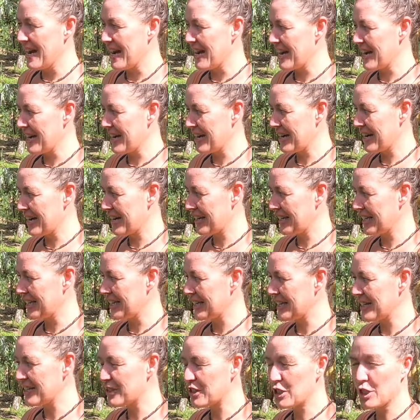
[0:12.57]
I
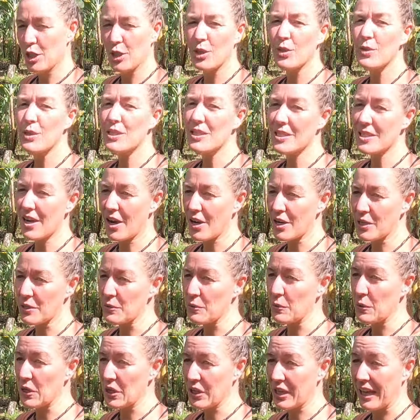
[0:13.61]
need to start
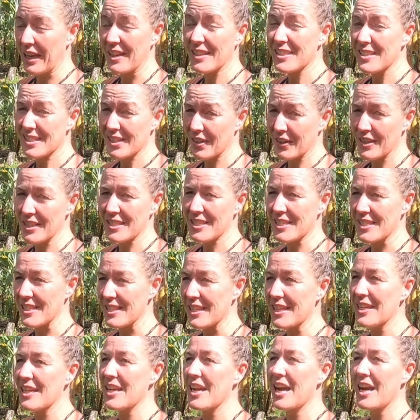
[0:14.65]
working
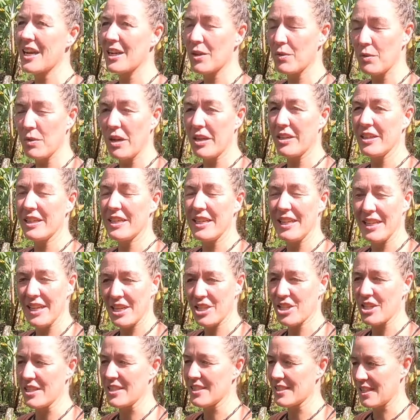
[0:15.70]
seriously on a water
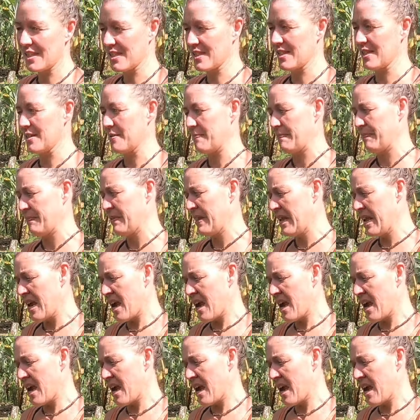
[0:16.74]
collection system.